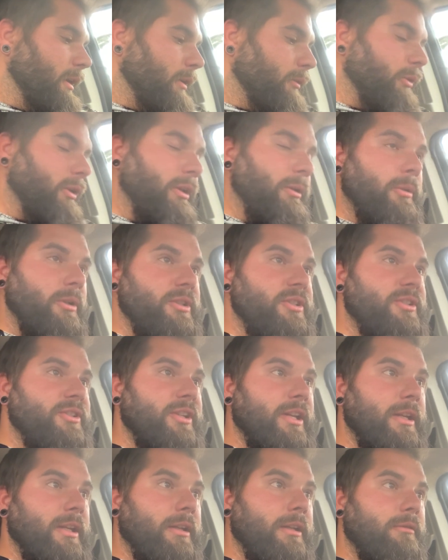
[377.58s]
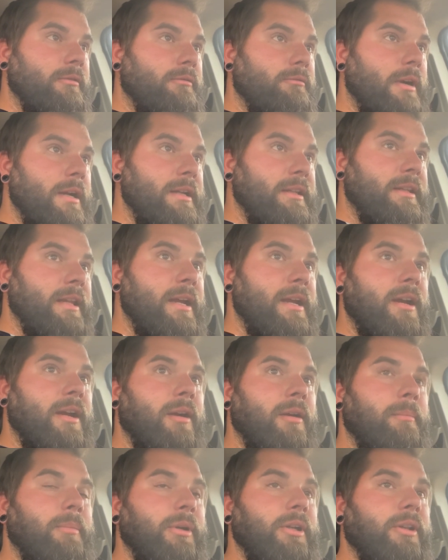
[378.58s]
I really want to sit right
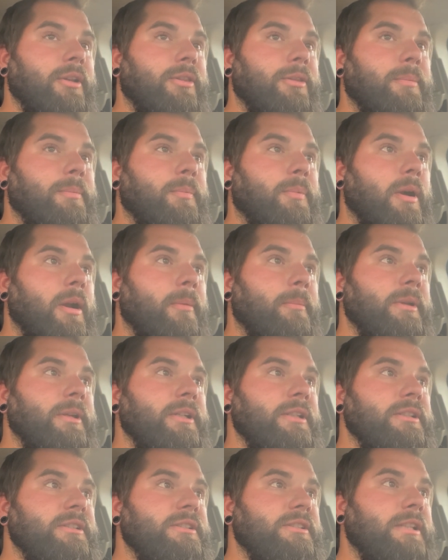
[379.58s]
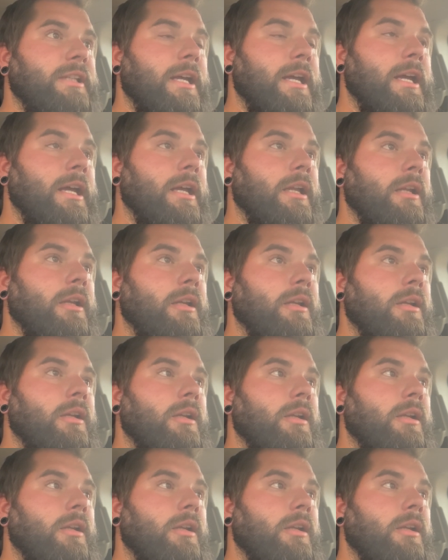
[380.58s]
there, but the problem is that